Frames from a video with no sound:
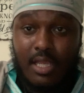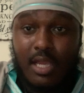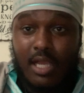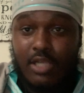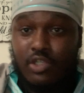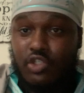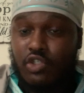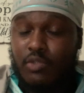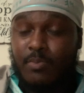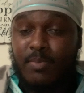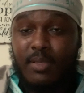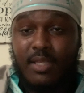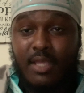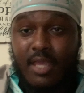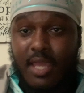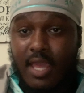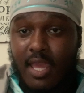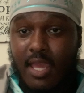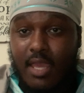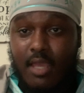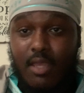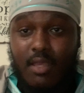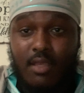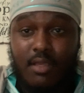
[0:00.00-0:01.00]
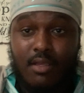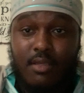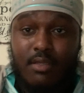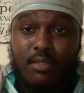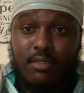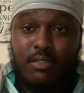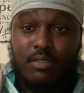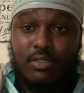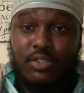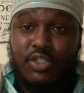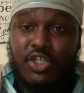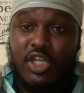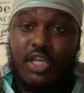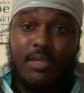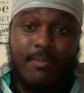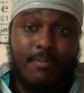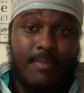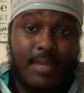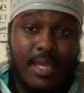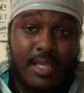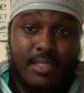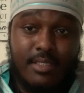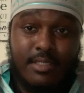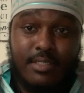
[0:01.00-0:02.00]
IUCK,
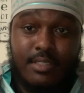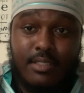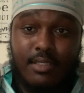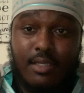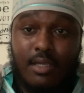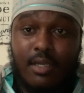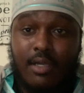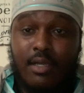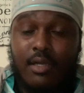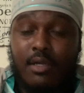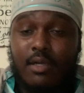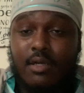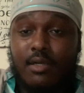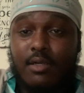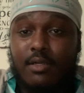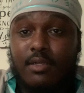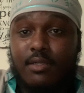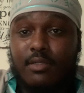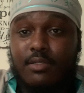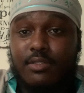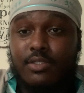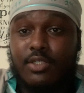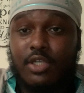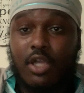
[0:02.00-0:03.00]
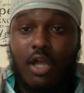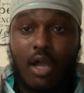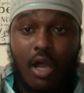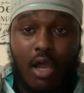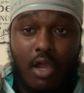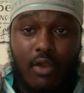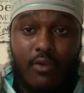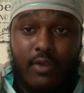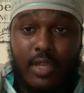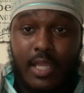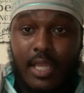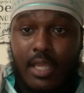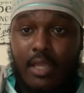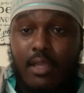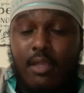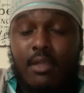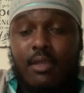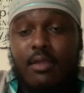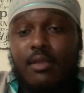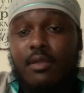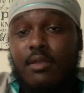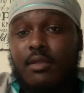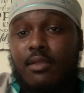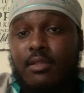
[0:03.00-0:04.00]
GMS, uh, Sakari,
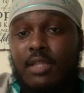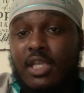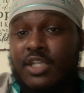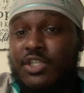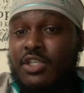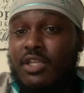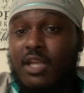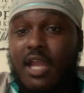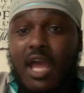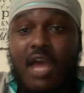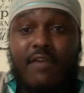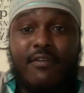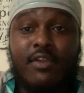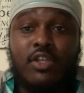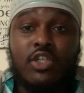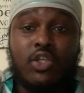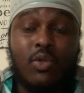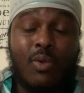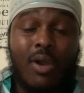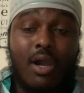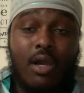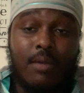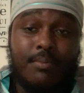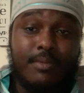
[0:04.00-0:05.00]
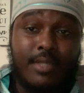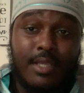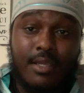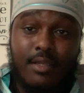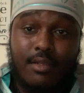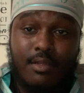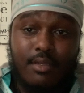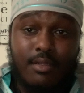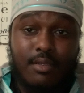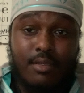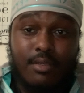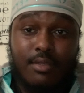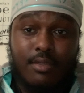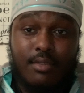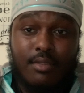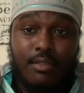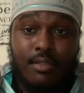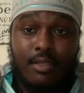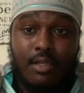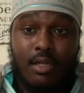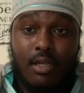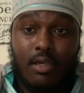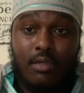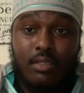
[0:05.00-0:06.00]
they should have HOI up there.
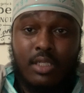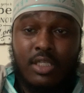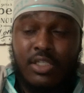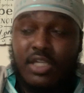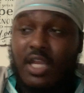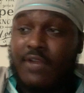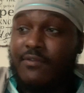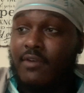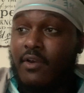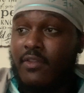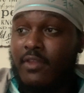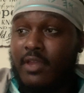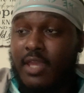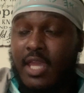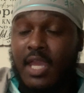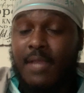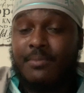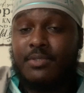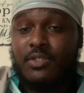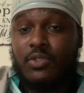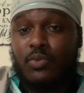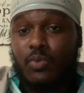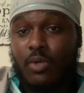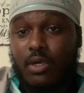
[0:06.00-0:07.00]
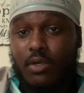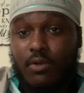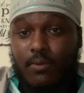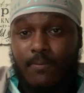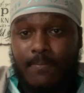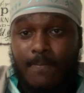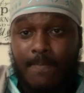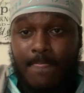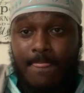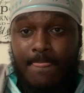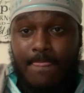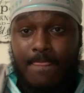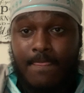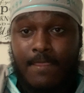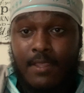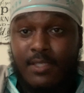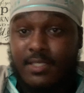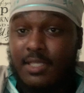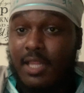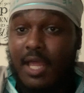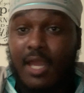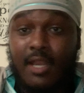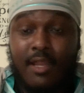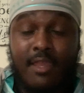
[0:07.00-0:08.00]
You know, they should have other camps as well. There's
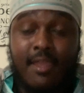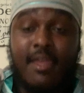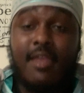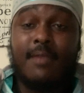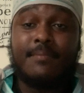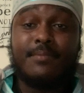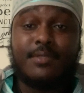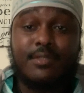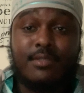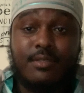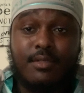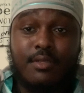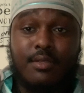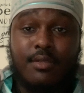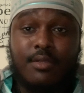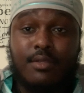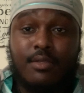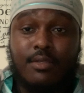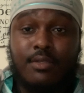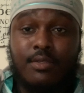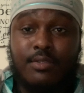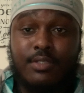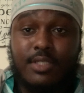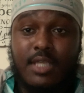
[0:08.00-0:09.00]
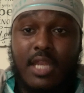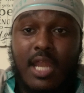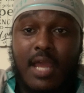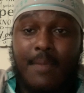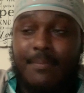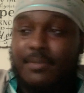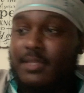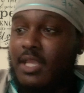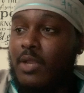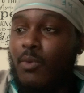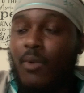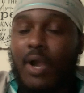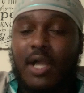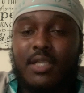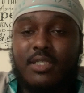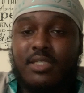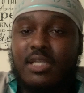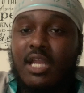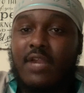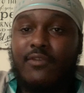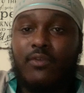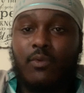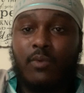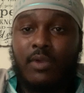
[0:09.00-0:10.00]
a lot of camps. You see that? But they are watching
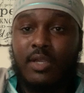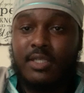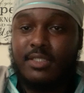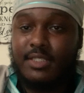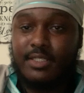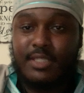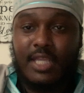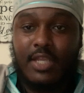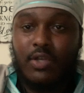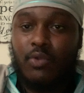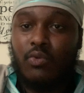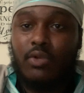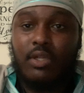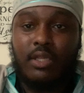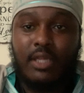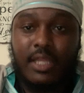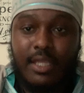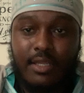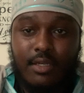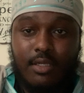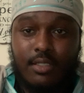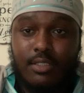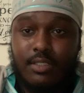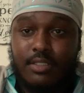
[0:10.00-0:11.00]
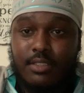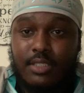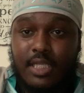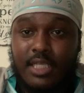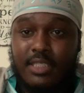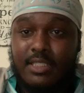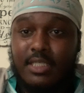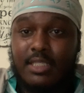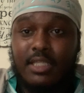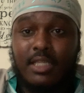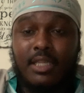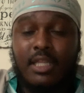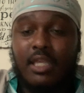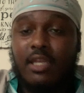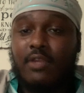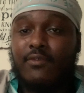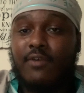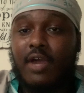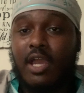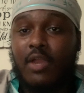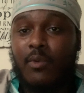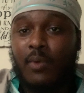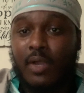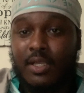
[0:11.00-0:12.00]
everyone because they knew the leaders. They said the leader of
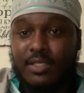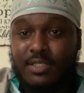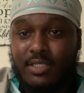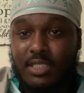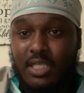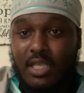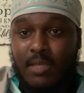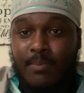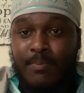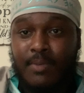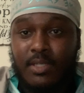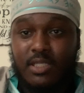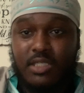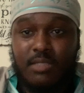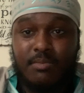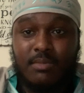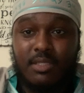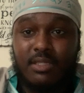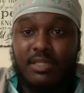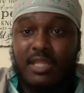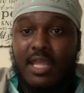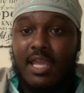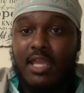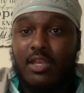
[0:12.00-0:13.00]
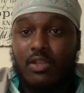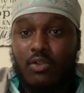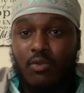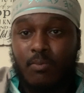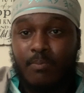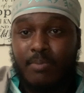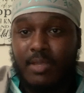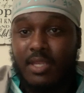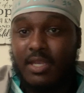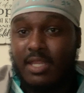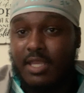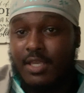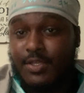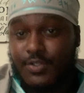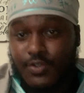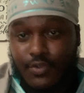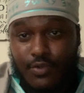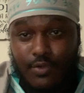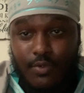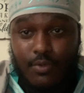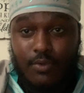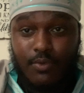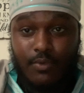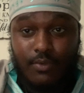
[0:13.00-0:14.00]
IUC, Bishop Nathaniel, Ben
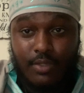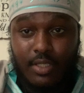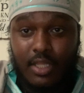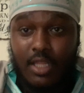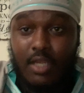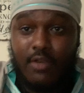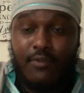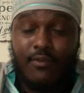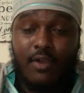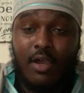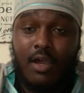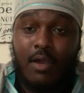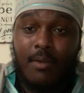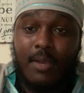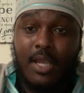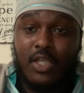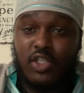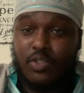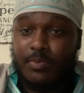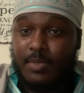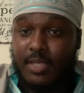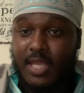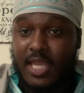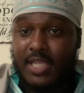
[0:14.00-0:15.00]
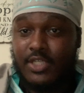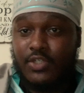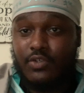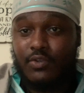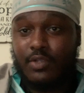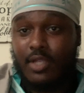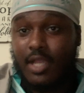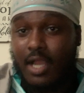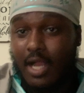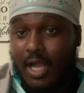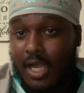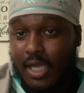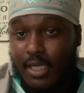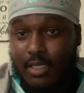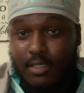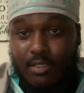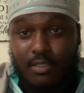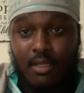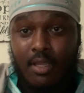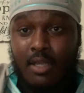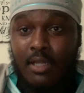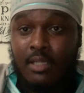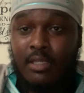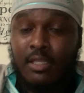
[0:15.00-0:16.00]
Israel, leader of um, ICPK, General
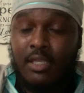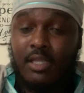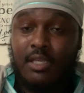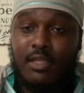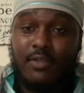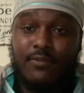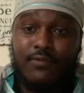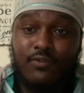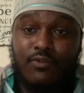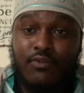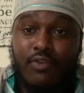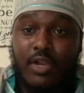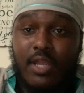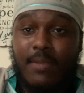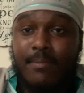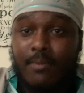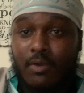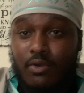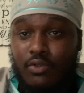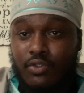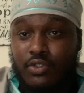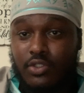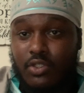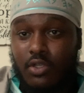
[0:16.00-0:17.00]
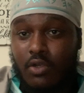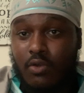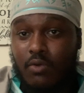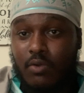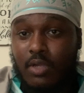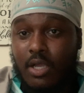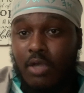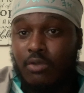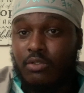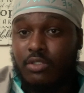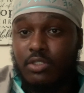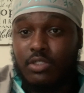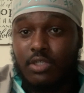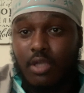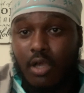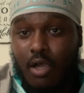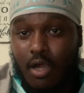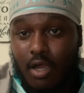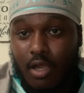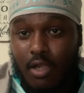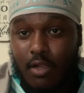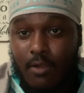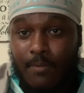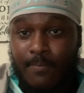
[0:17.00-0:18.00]
Yohana, leader of Great Millstone, Elder
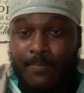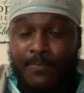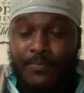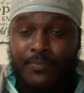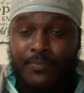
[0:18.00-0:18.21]
Tahar,